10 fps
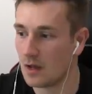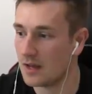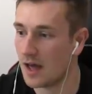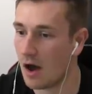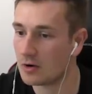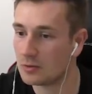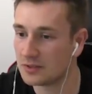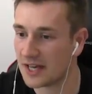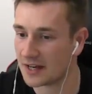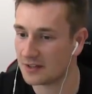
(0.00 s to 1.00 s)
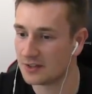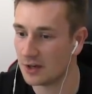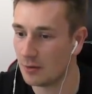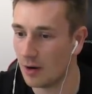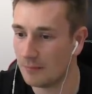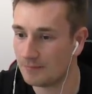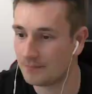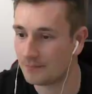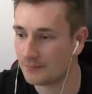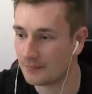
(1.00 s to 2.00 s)
Yeah, Uncle Dick can do one. My
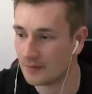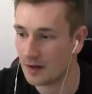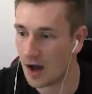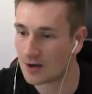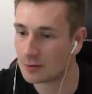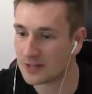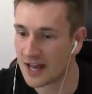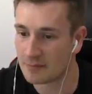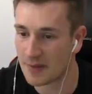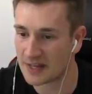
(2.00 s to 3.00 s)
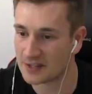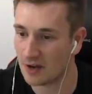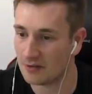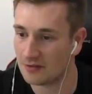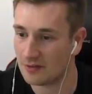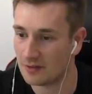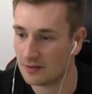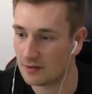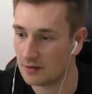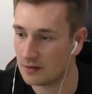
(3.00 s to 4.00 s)
birthday candle's nearly gone out. Dick, piss off.
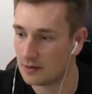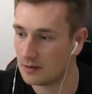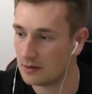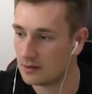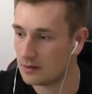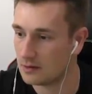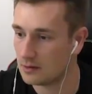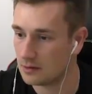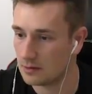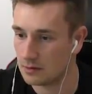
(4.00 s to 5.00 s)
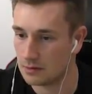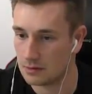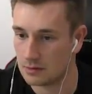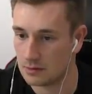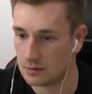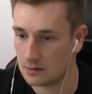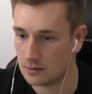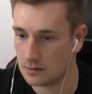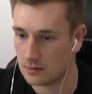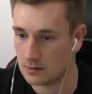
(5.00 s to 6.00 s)
Oh, I think they scored again.
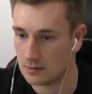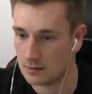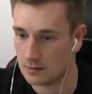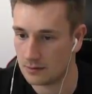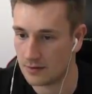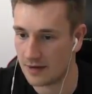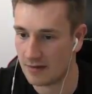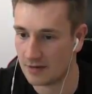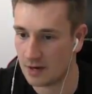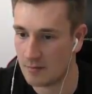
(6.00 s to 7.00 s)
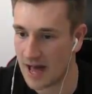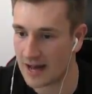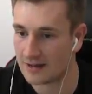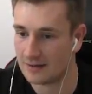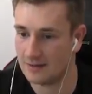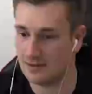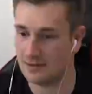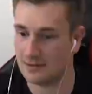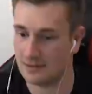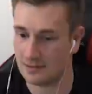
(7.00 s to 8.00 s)
they oh, haven't. I'm back.
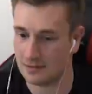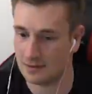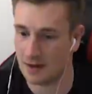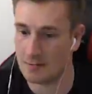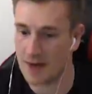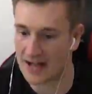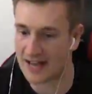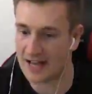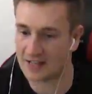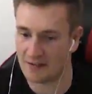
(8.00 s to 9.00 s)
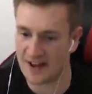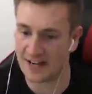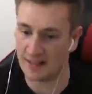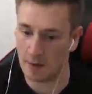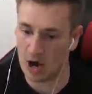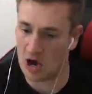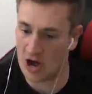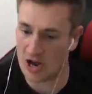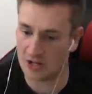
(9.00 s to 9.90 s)
Oh, hello. I'm back here defending hello.